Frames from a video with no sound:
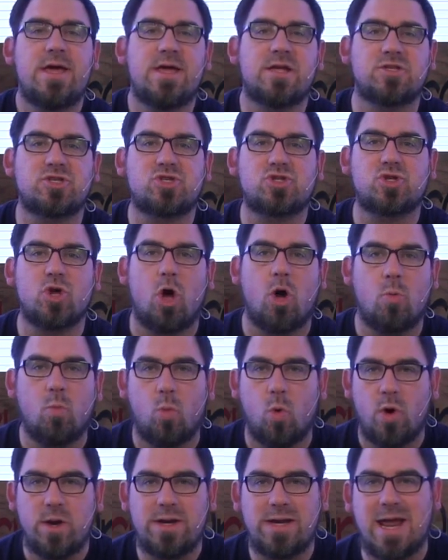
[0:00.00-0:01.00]
is Psalm
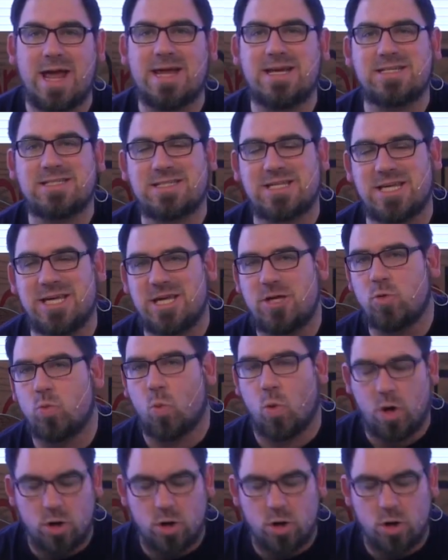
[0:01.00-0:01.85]
119,